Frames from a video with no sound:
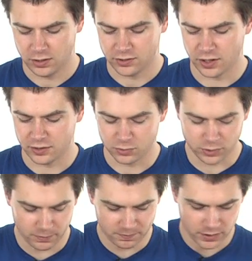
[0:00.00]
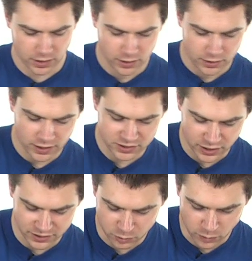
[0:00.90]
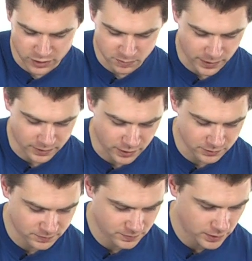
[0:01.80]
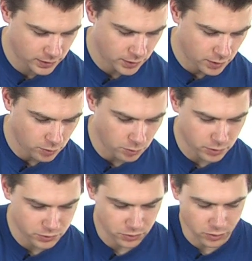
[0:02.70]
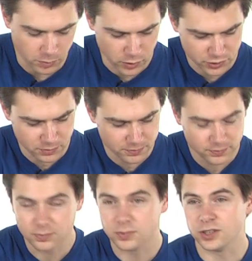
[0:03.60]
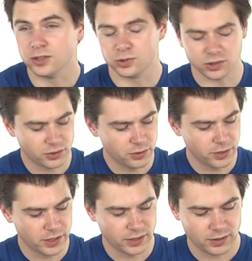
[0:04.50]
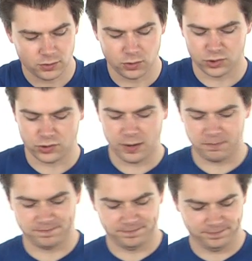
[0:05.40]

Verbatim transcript: So that's all done. That's, that's your waistband done. Well, whilst we're on the bottom, we can also do the crotch strap.